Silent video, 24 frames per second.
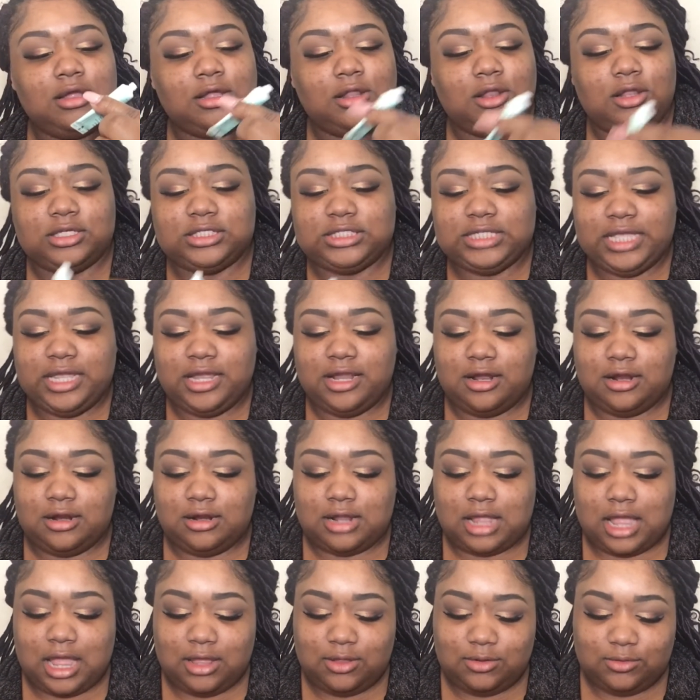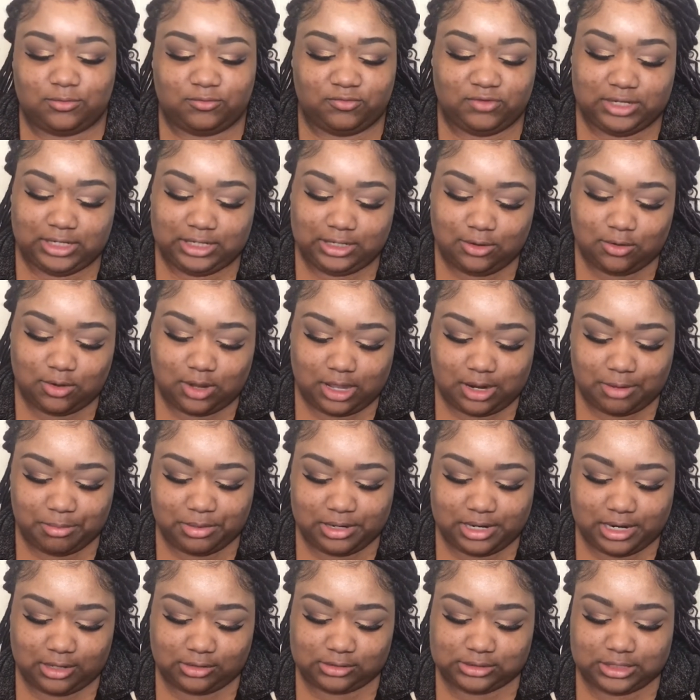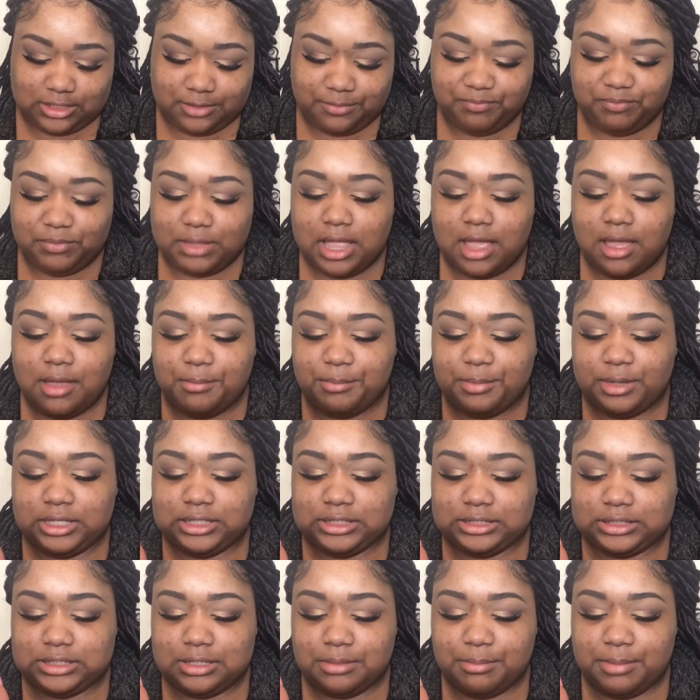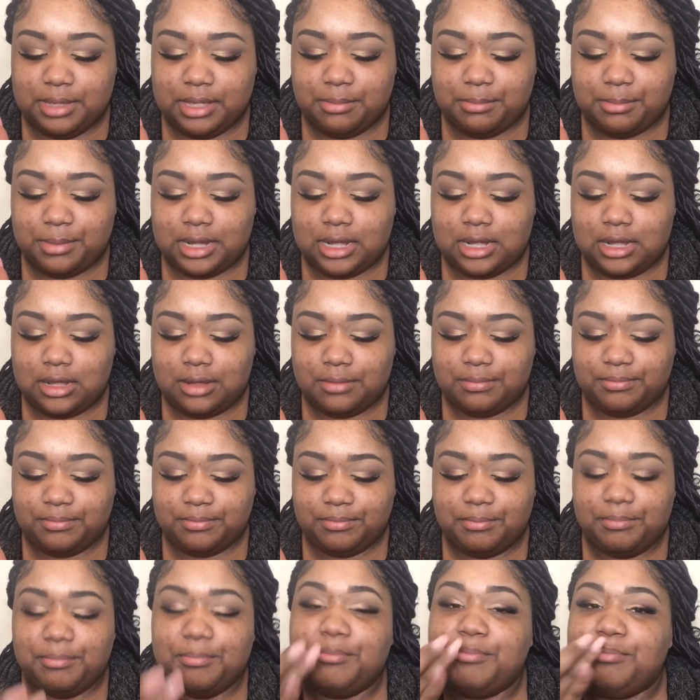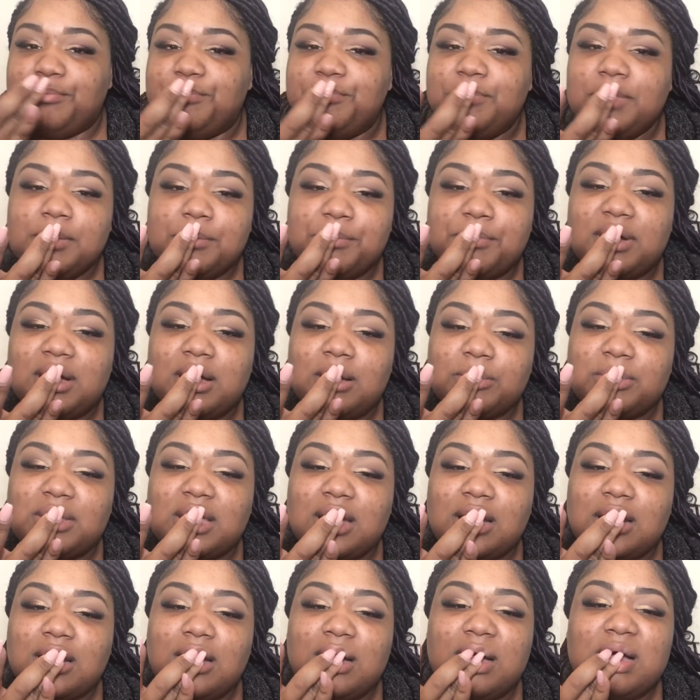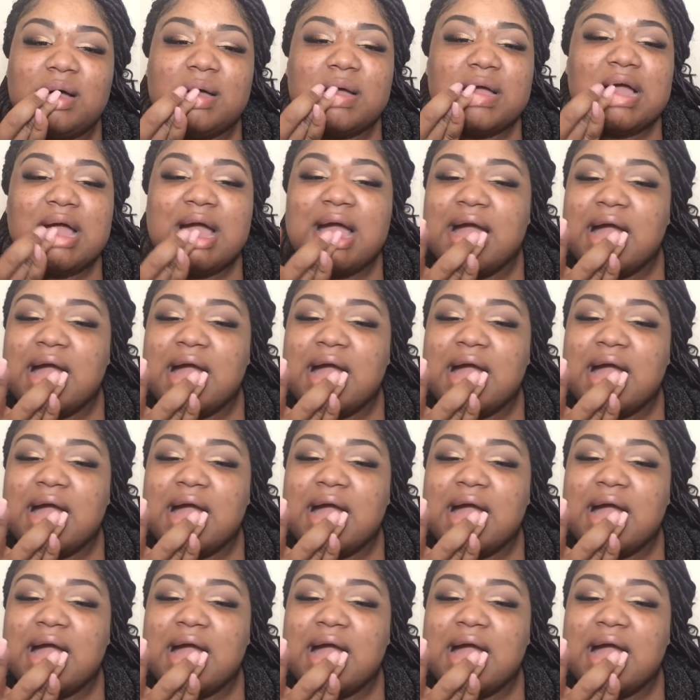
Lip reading: I don't really know how to pronounce it, but it's the Mint Balm, mintbalm.com.